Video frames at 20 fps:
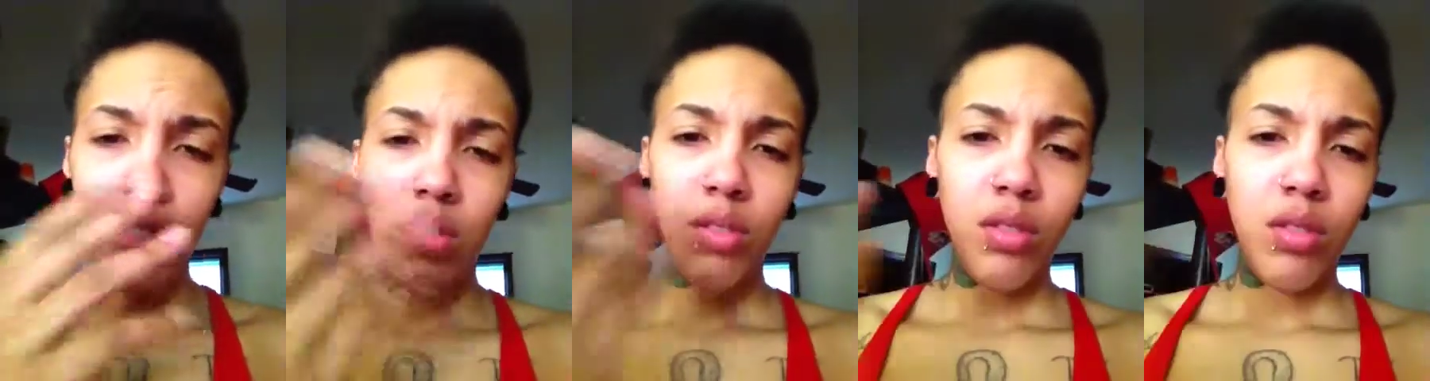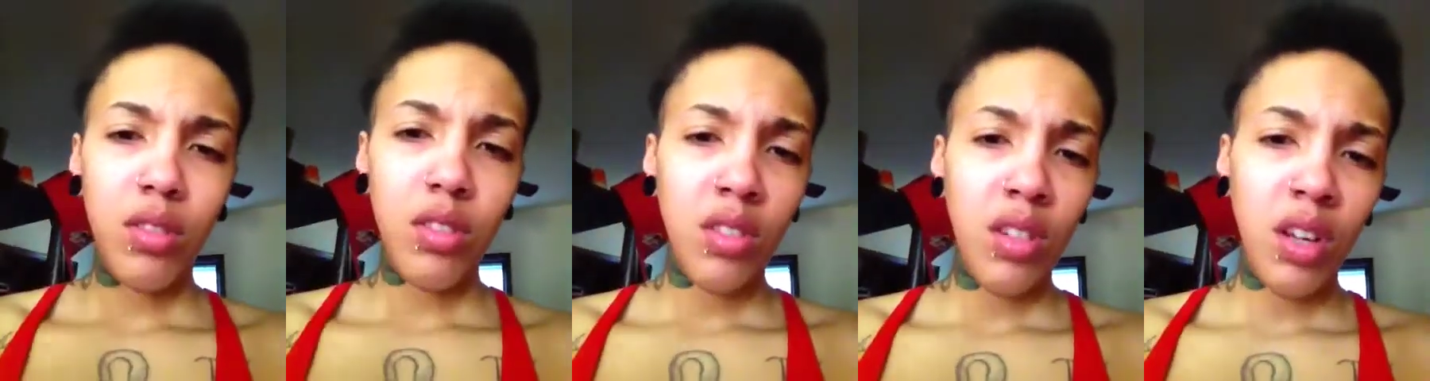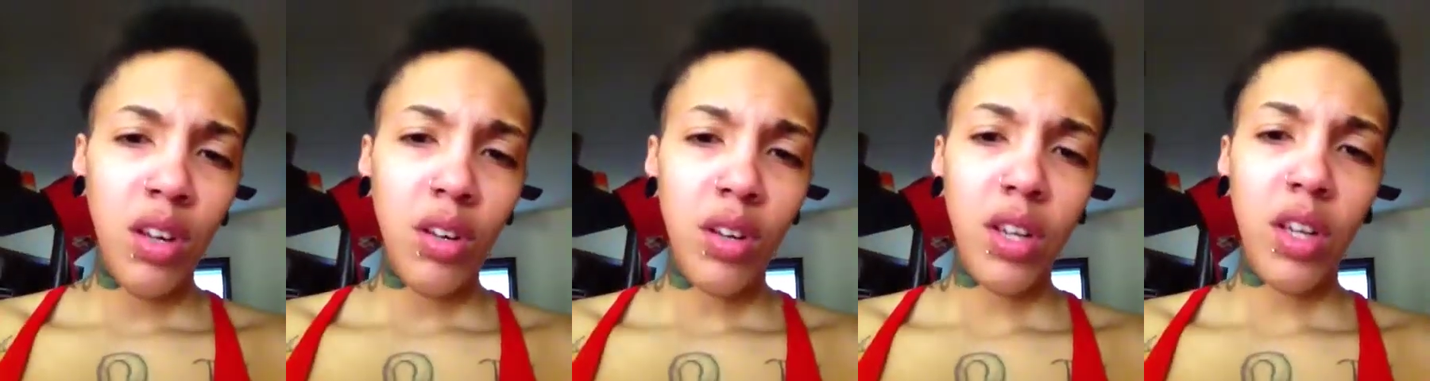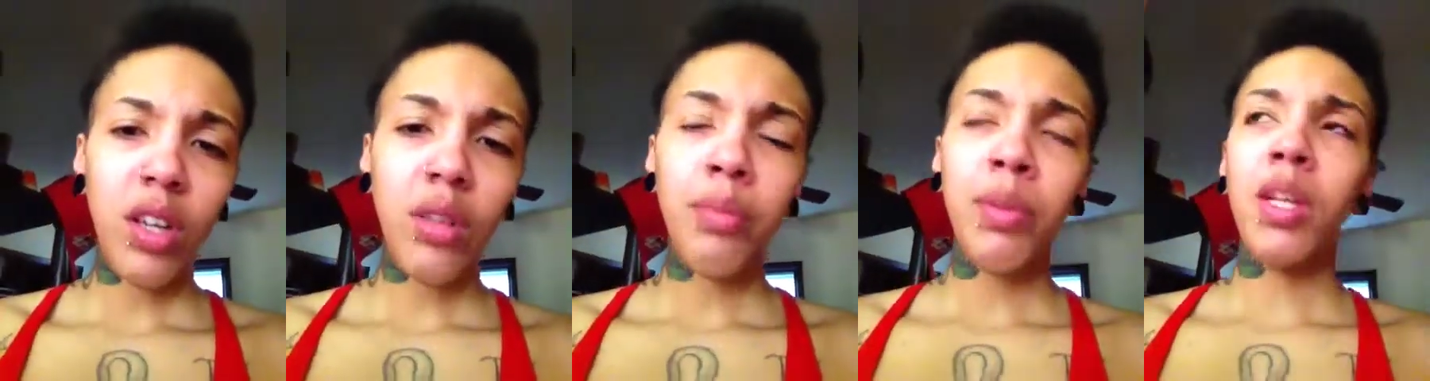
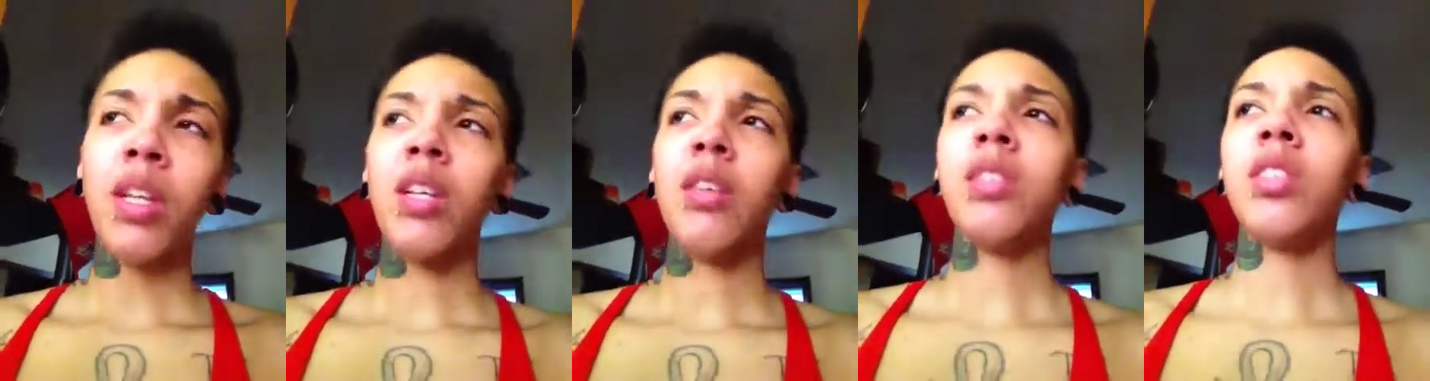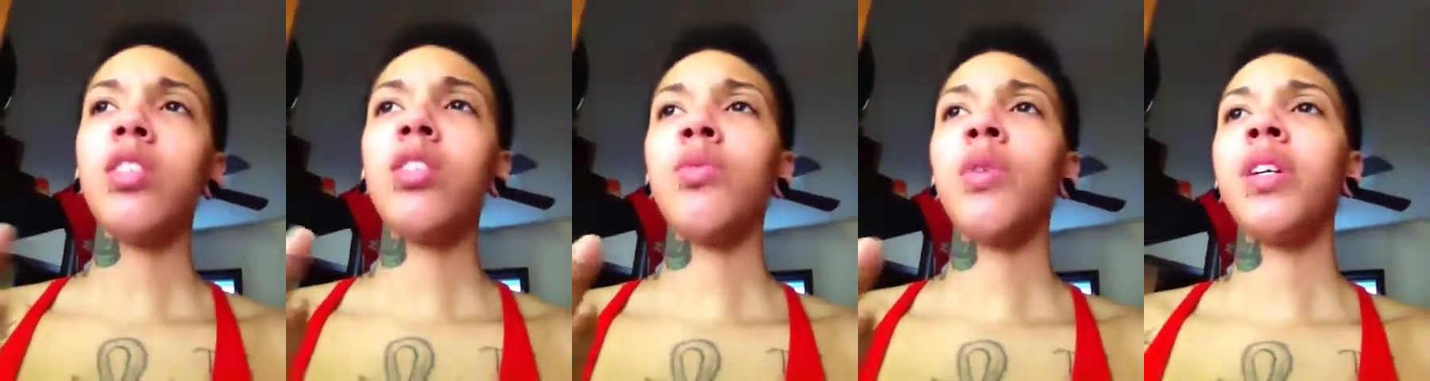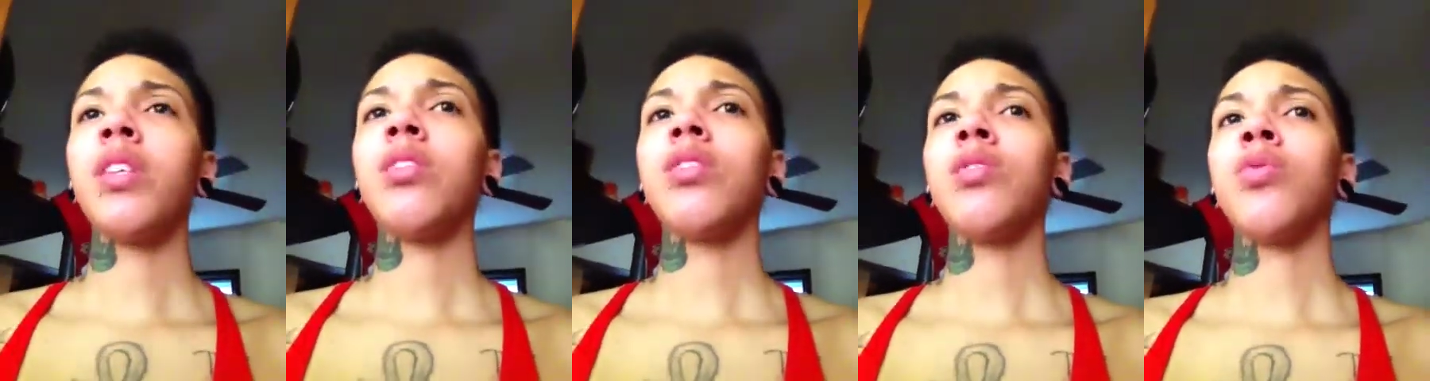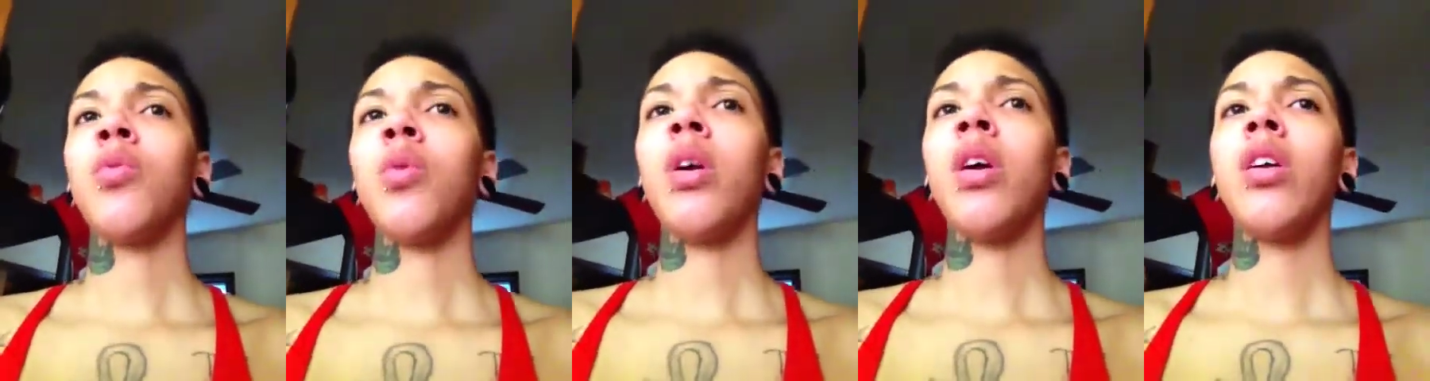it could be a
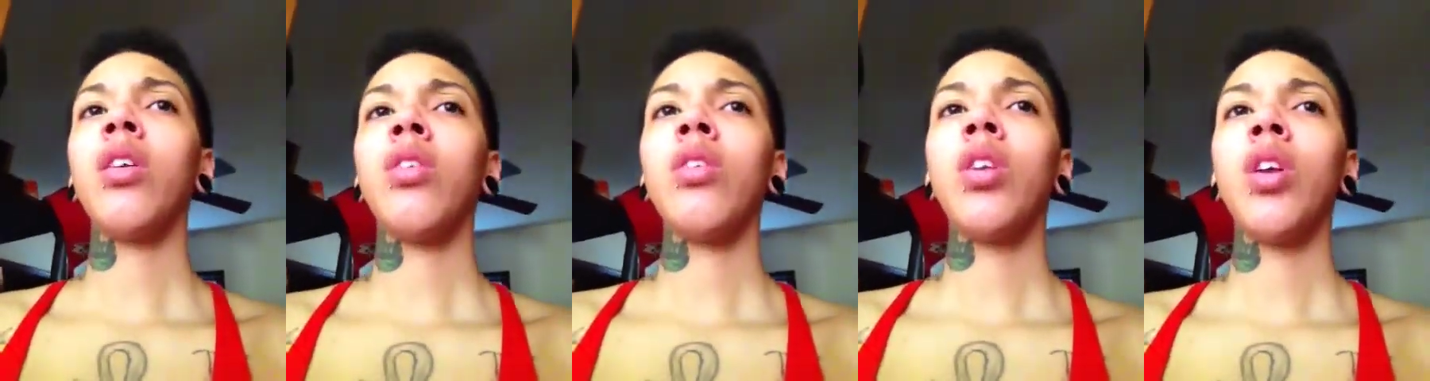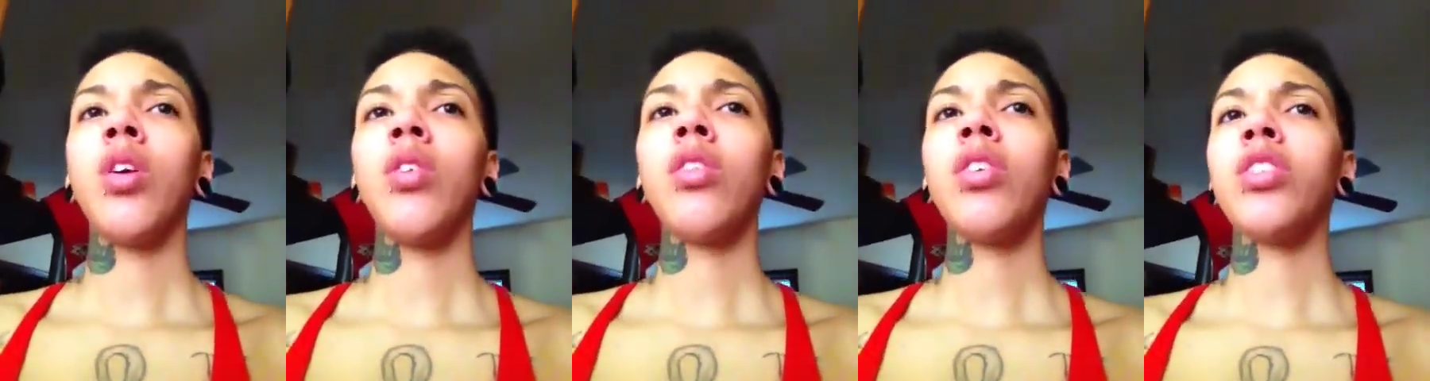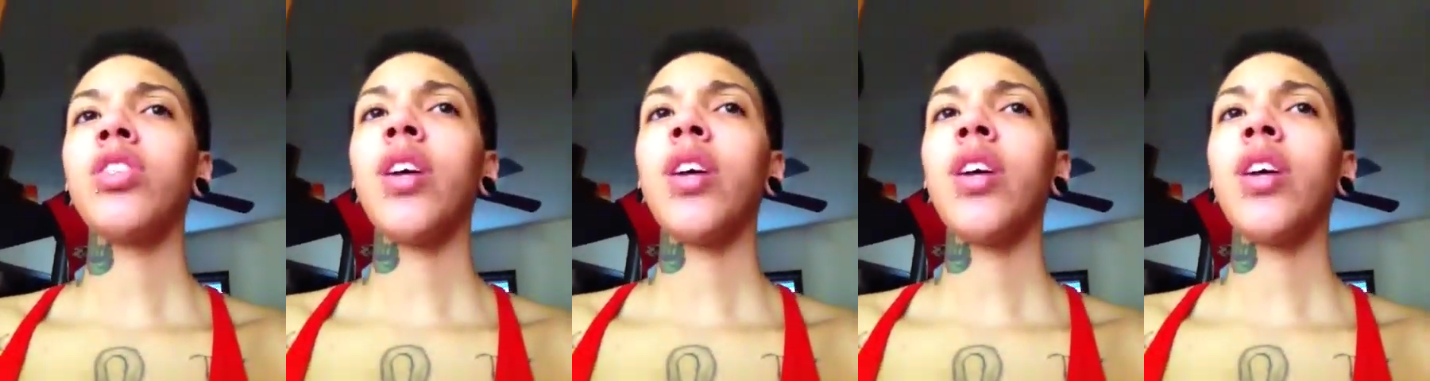situation where your